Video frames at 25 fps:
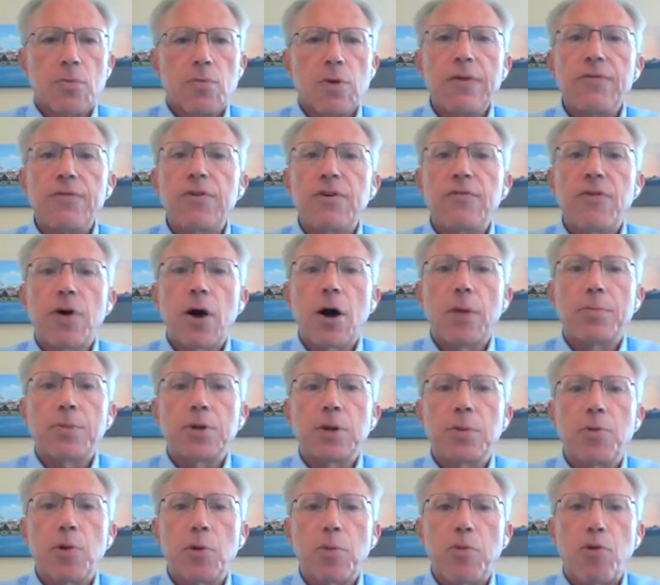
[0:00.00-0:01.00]
we've
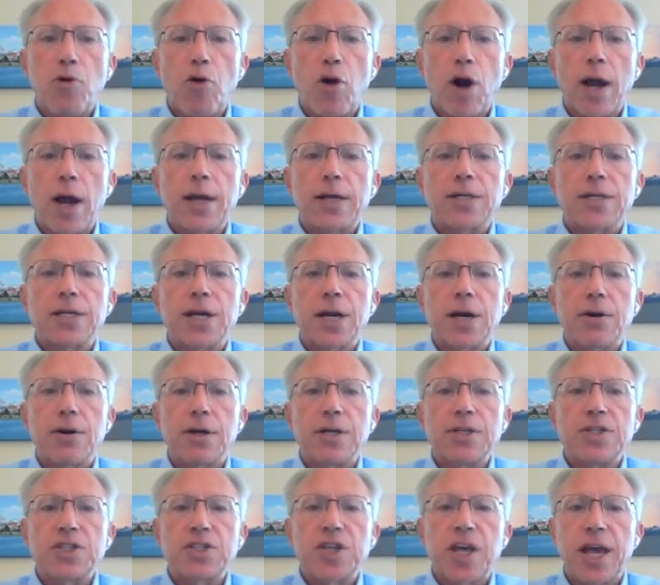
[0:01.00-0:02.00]
developed a
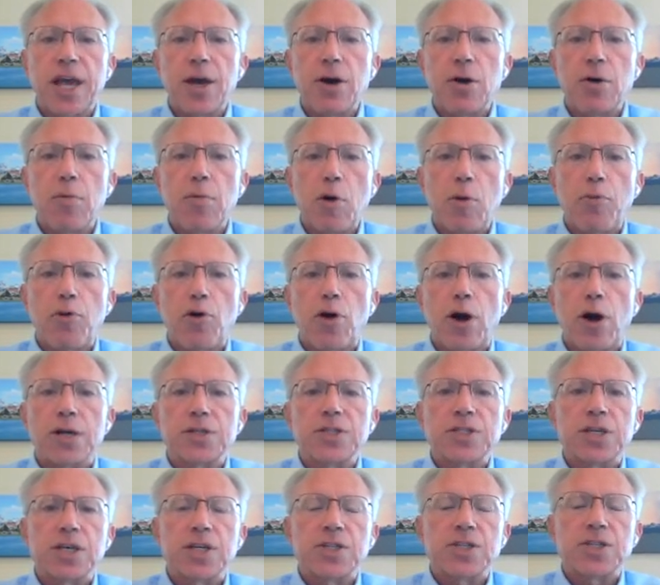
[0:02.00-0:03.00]
proprietary scalable
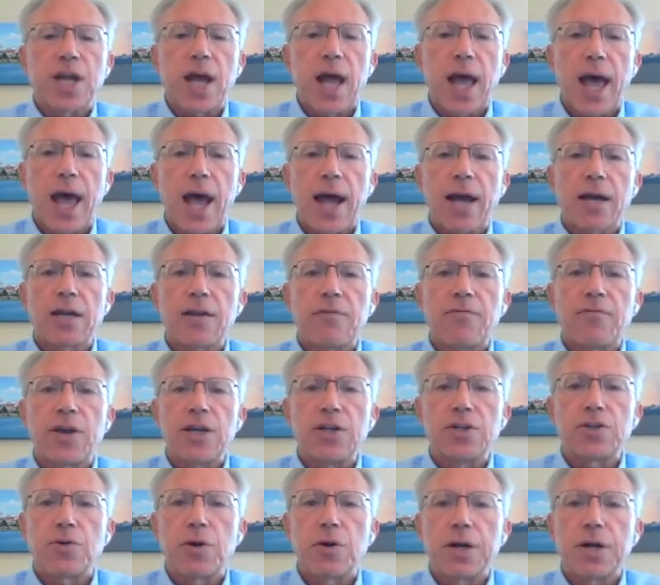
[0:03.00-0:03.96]
process to activate,